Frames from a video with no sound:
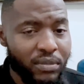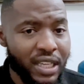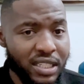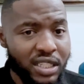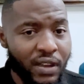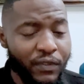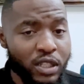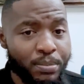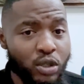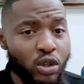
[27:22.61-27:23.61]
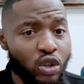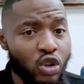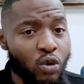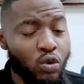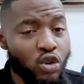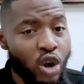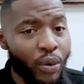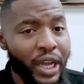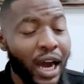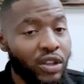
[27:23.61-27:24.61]
There's a difference between you
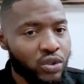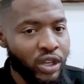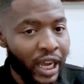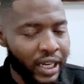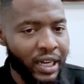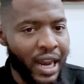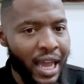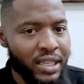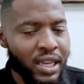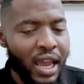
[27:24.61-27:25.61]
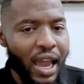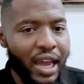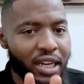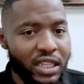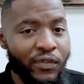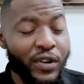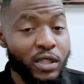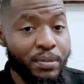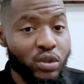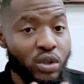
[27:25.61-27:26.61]
knowing how to analyze and a difference
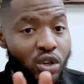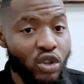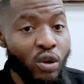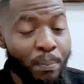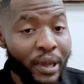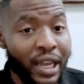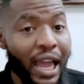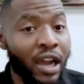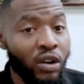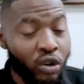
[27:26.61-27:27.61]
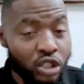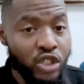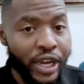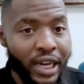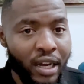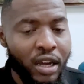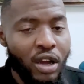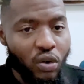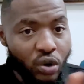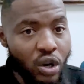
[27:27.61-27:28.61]
between you being a good trader
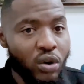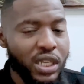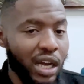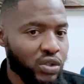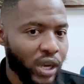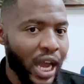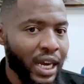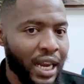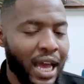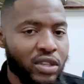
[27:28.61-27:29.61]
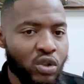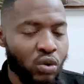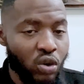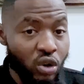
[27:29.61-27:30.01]
who knows how to analyze. So